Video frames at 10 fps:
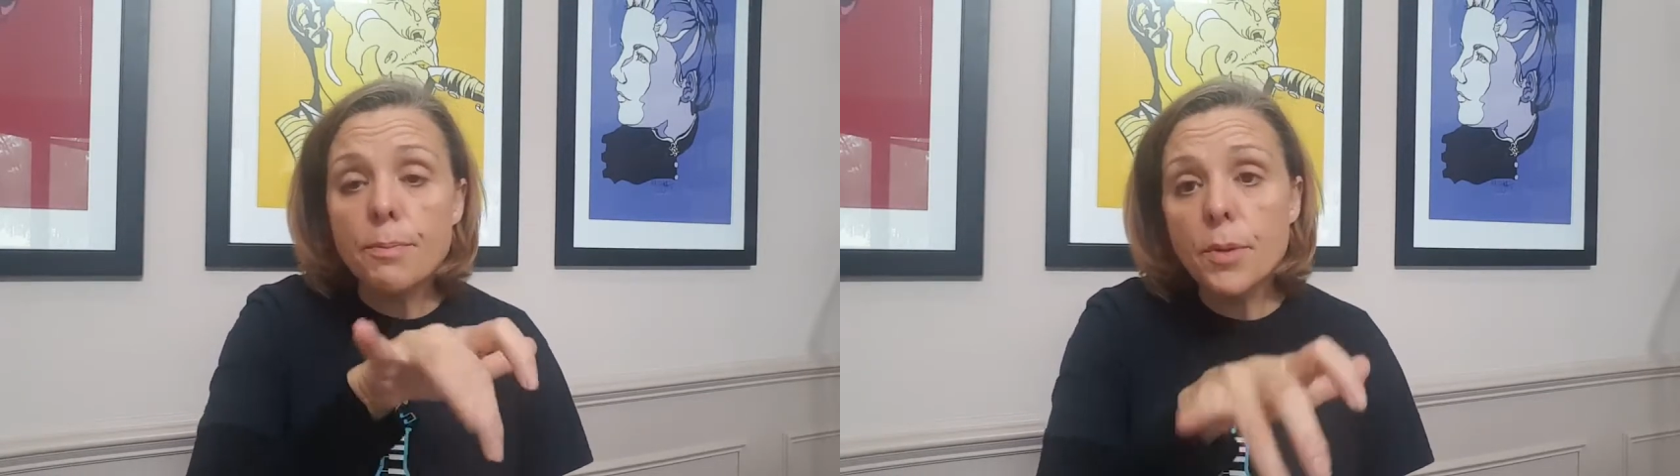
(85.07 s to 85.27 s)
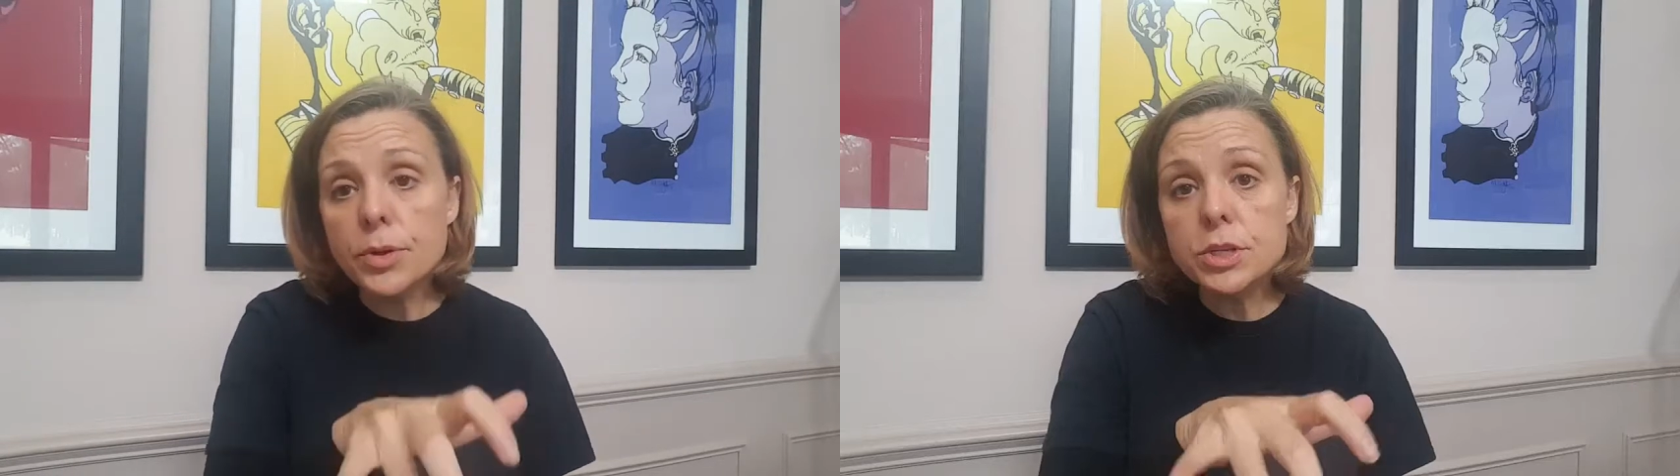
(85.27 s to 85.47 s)

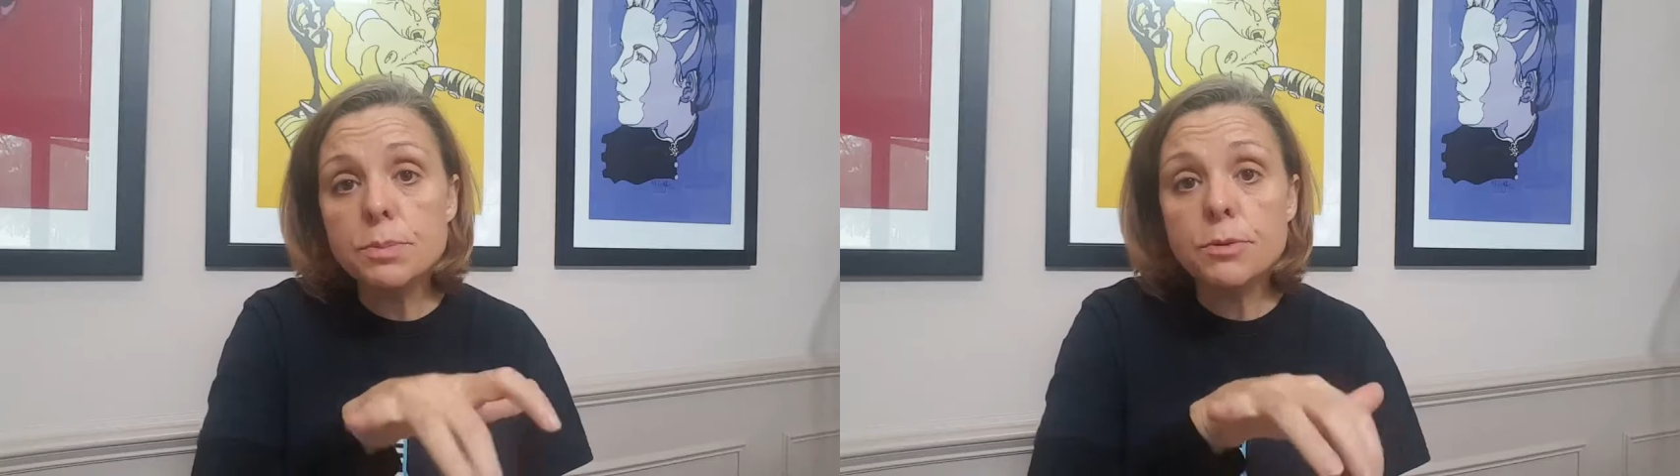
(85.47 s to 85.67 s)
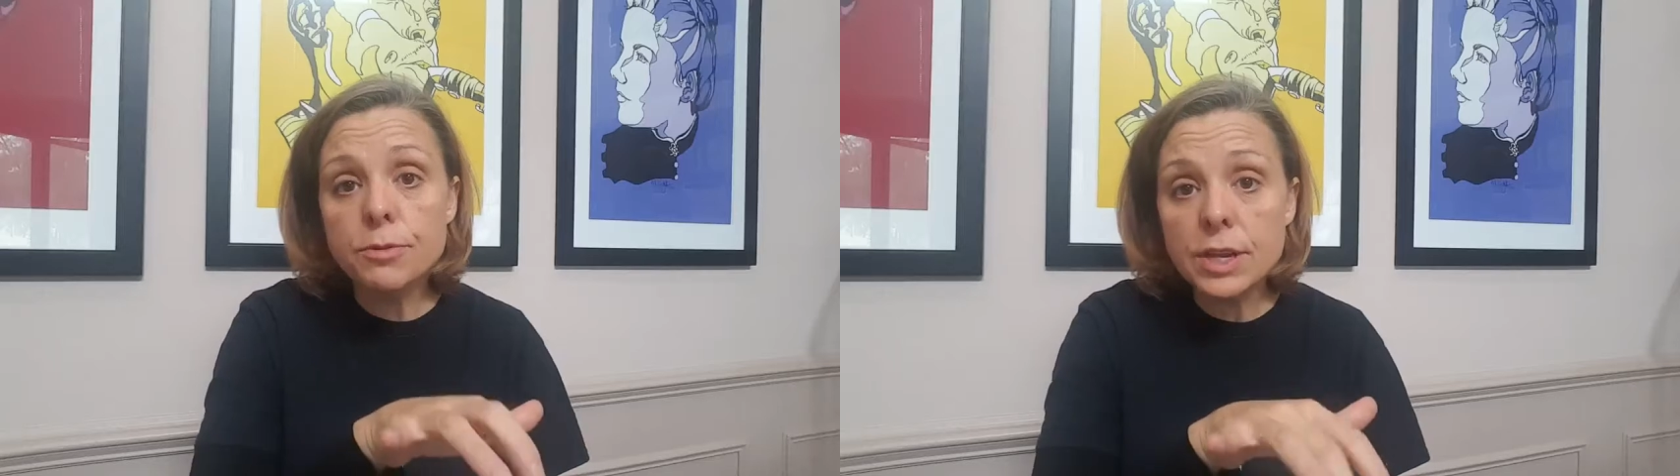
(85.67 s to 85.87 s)

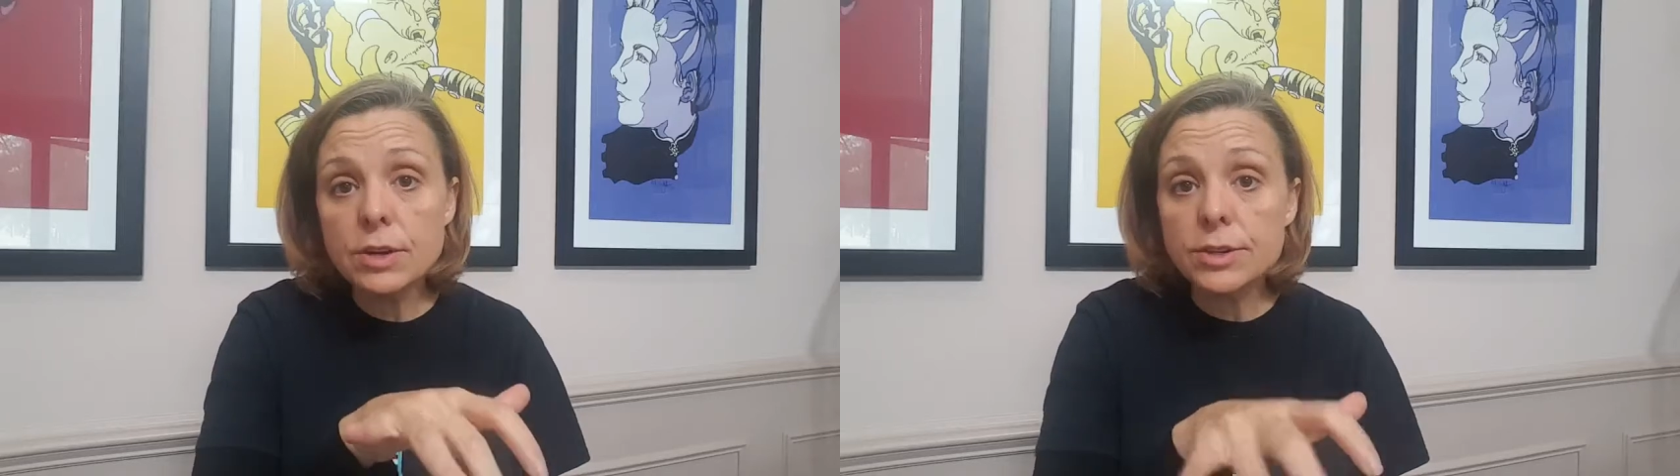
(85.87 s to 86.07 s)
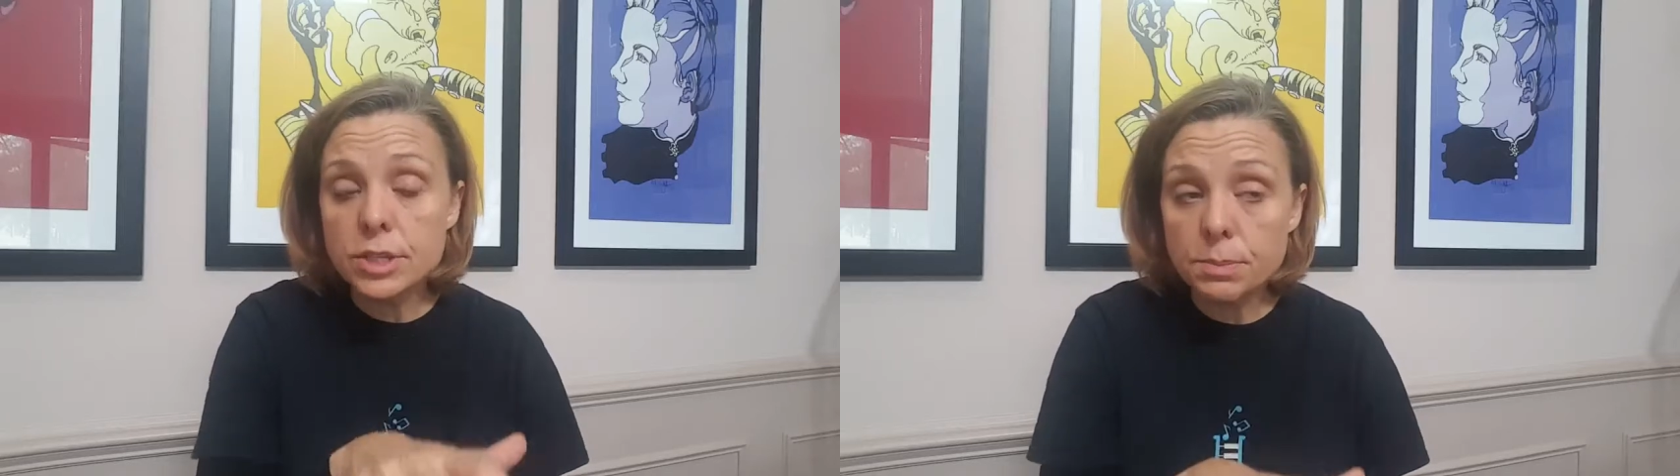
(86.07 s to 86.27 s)
multiple
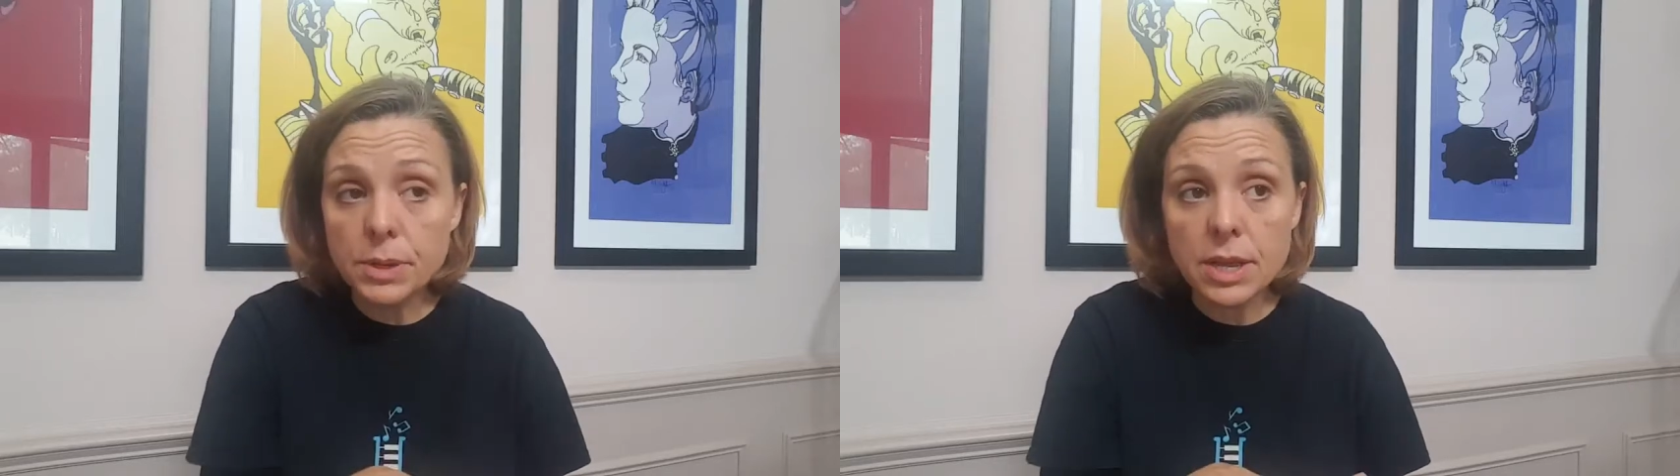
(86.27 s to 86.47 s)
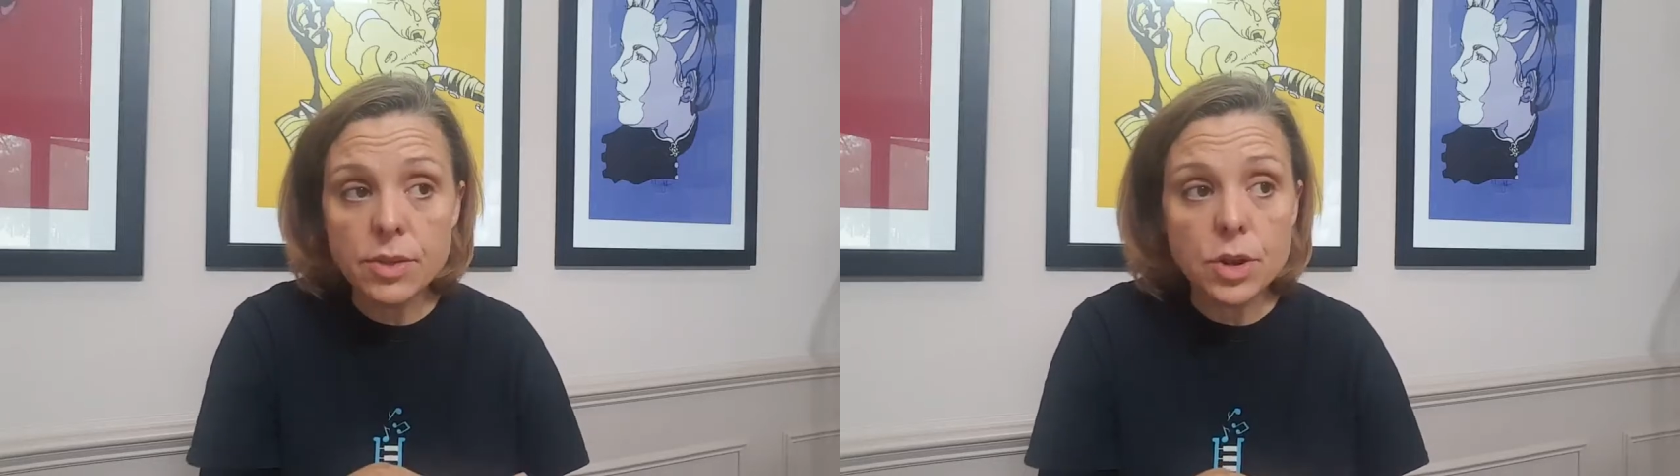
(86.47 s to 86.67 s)
fingers to
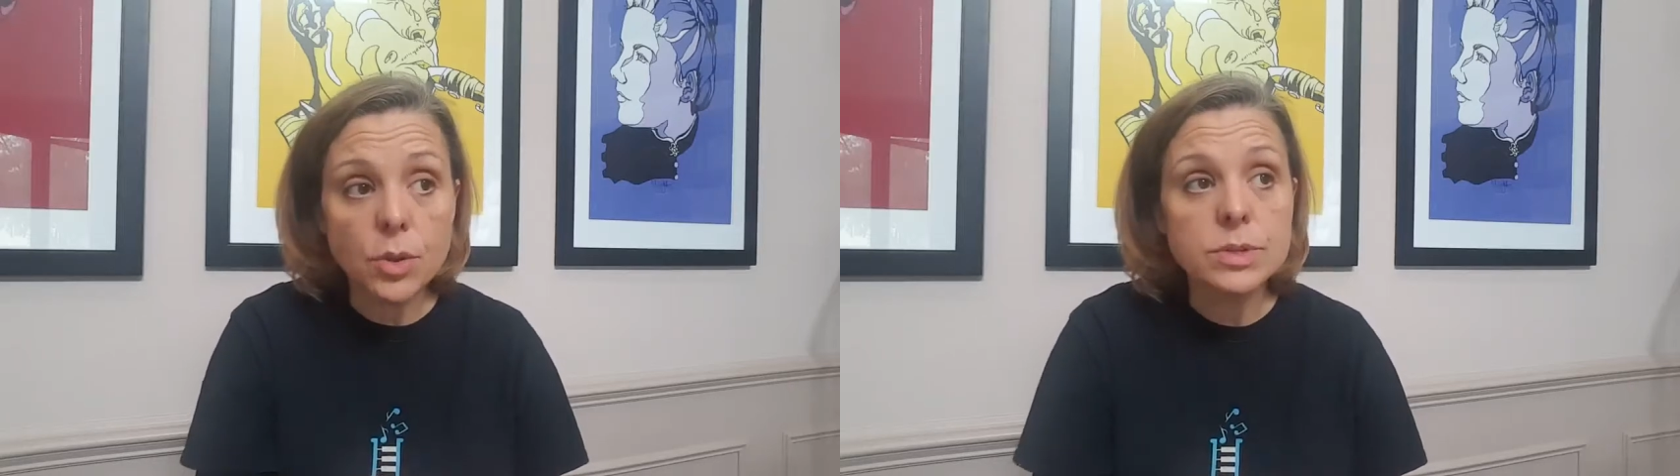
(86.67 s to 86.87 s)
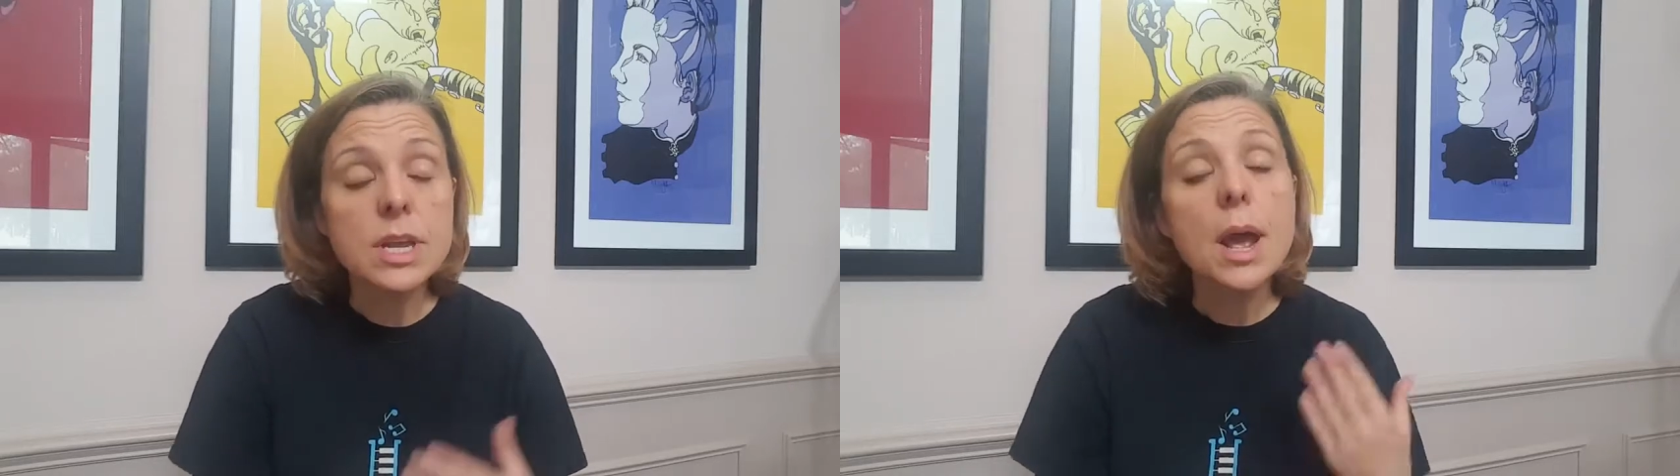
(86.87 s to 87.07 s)
play the
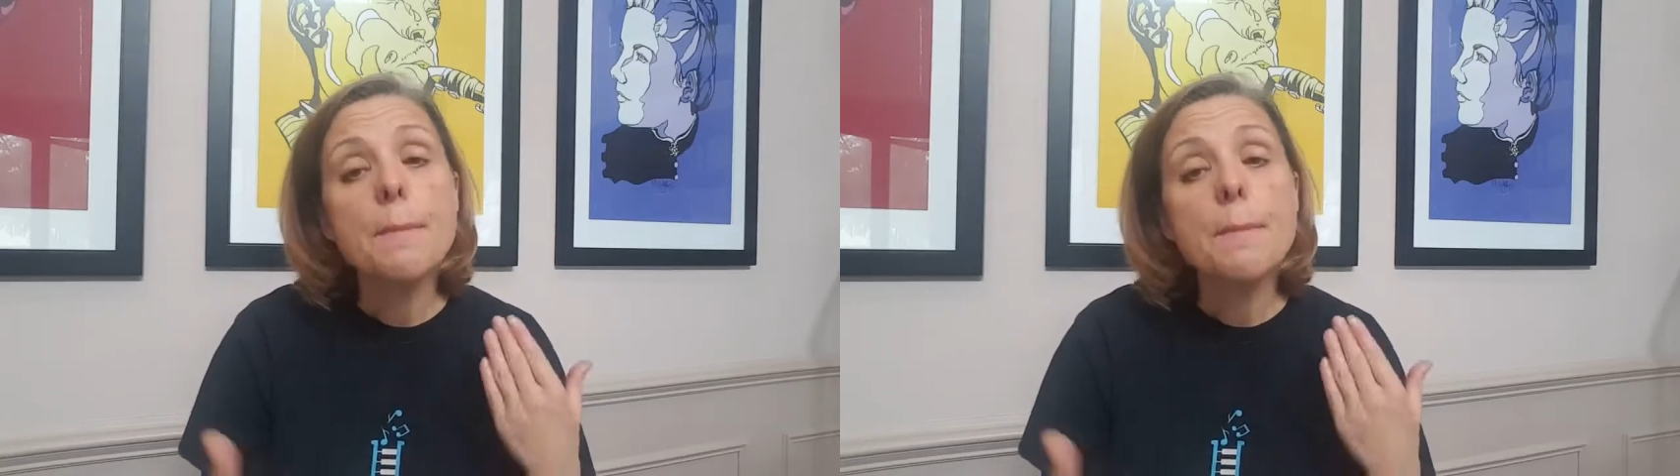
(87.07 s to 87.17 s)
notes.